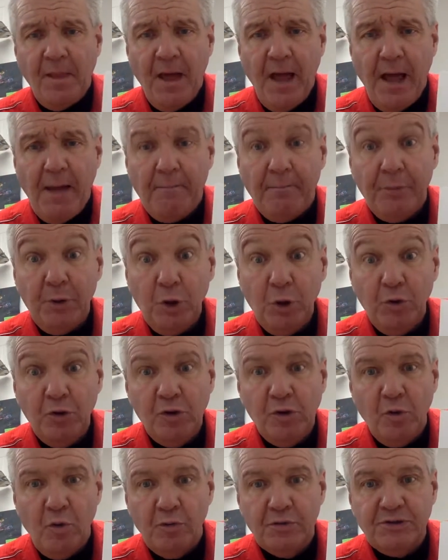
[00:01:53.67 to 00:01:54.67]
I blew the
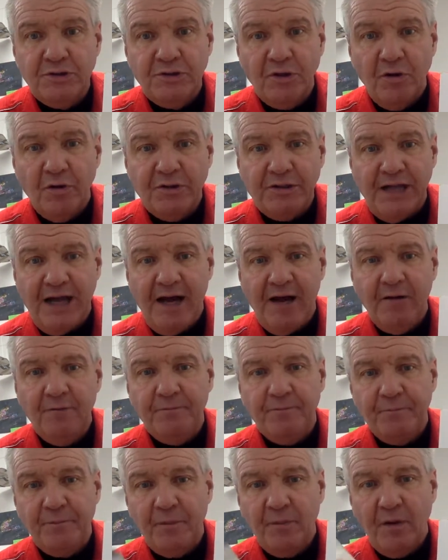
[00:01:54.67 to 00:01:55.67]
cornstarch
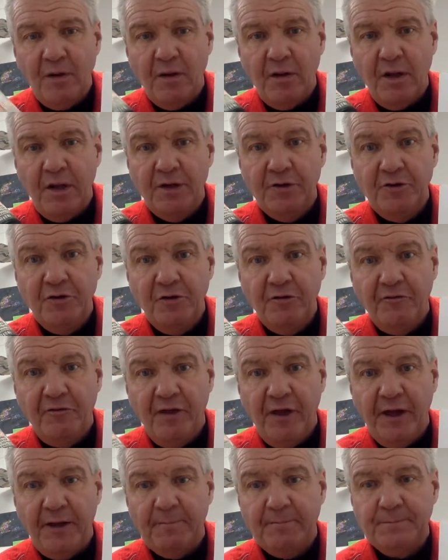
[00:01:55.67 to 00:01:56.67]
out into the
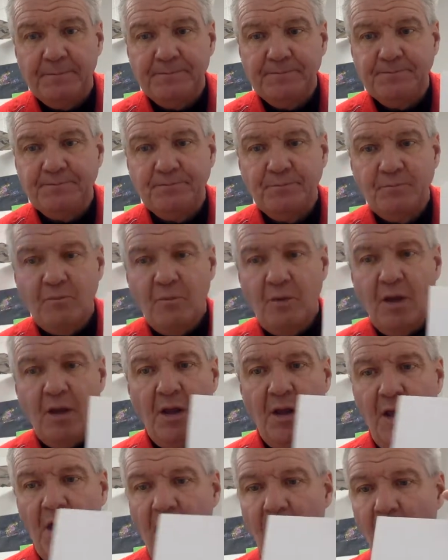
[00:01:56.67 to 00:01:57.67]
flame.
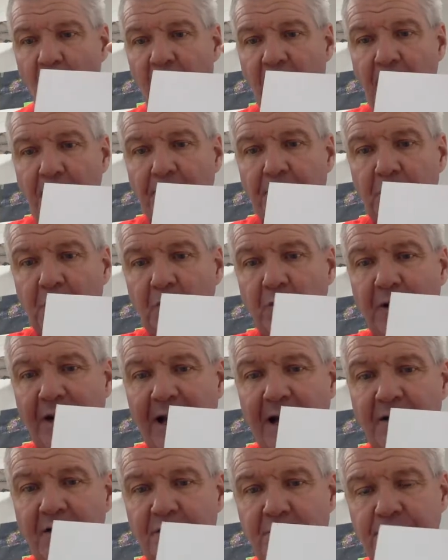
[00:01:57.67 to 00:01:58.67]
When I blew it
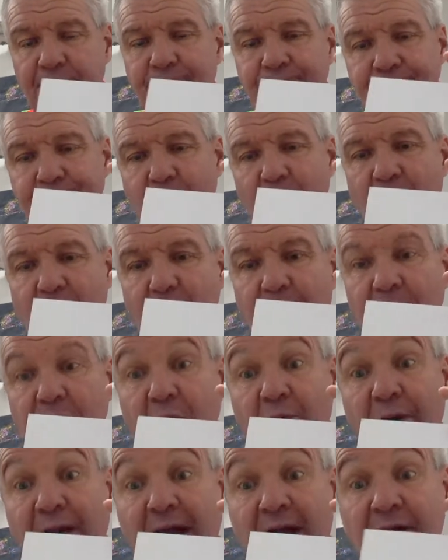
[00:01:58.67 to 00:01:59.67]
out
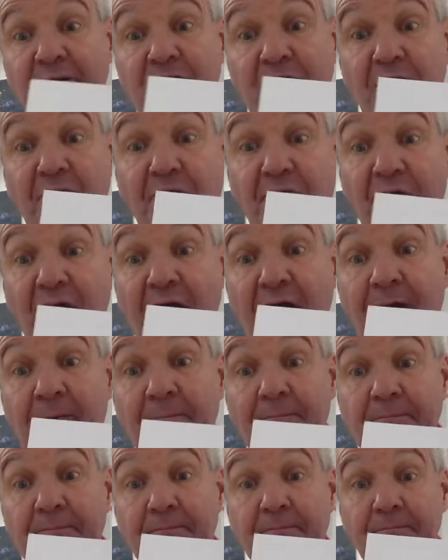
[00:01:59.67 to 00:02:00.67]
into the
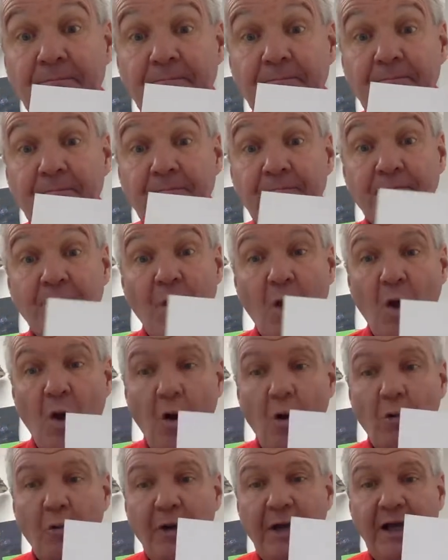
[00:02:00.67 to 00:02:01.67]
flame,
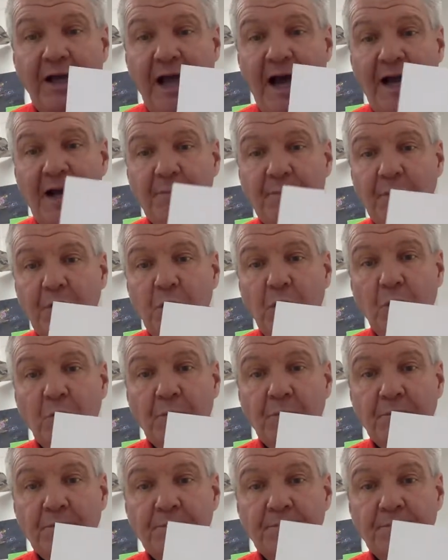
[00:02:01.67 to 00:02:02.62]
we got a boom.